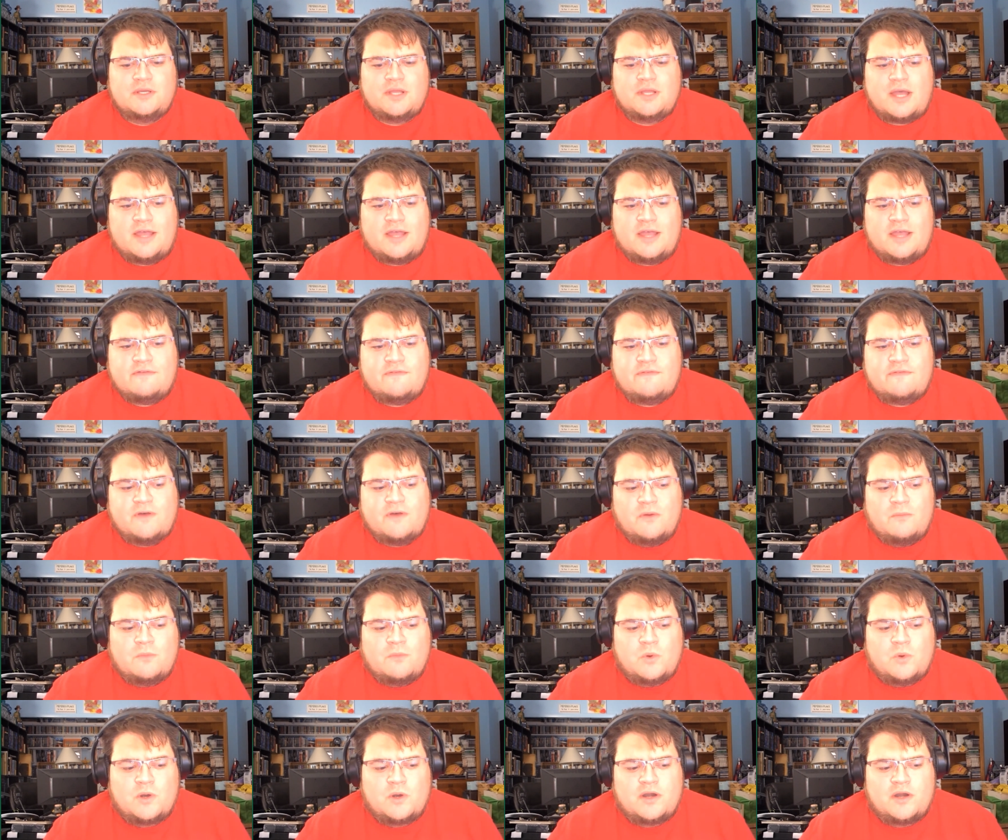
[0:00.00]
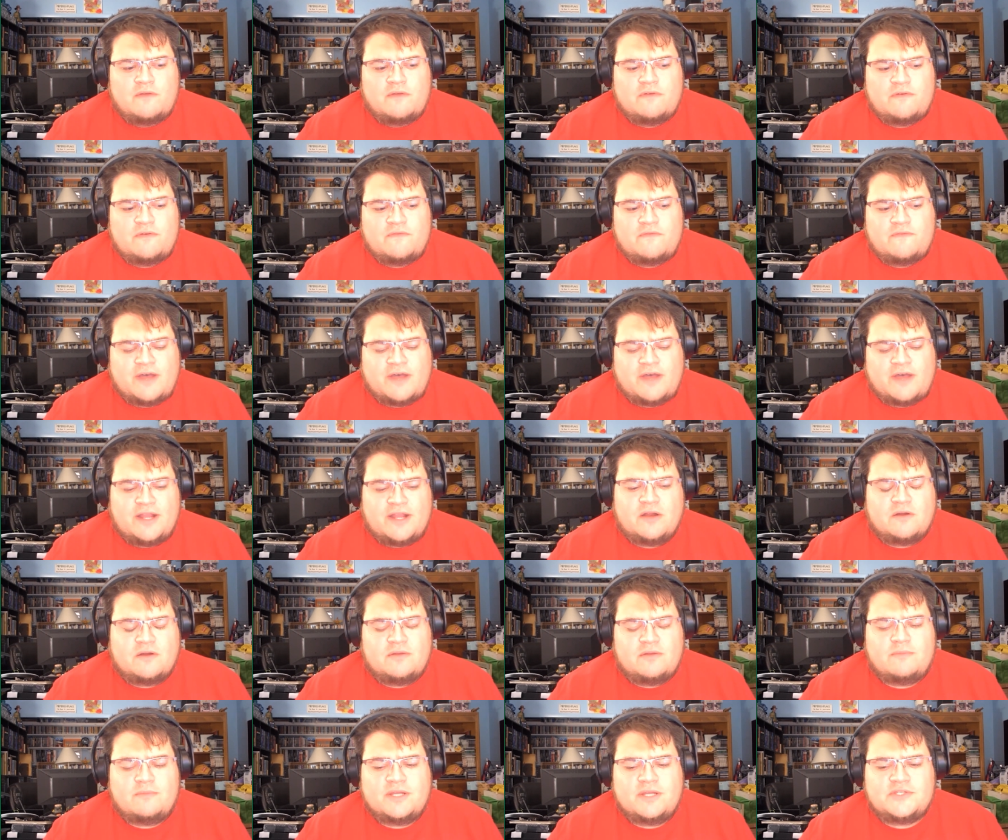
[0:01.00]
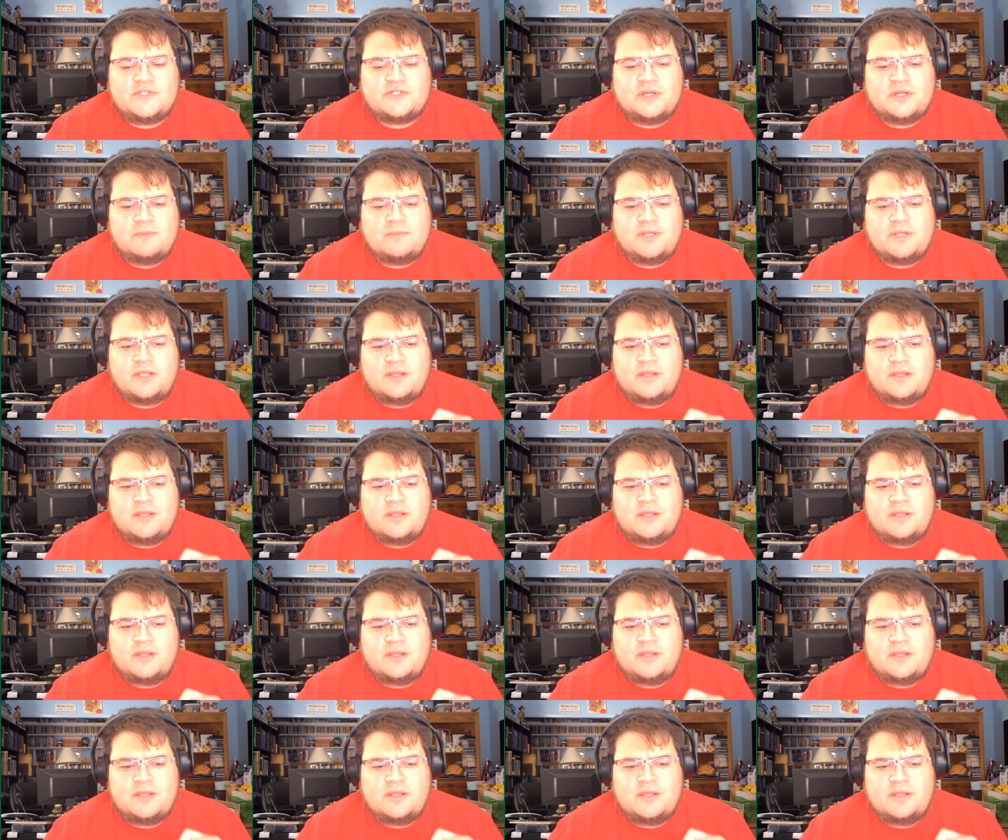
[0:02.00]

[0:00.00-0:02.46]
I felt more of a fire in my stomach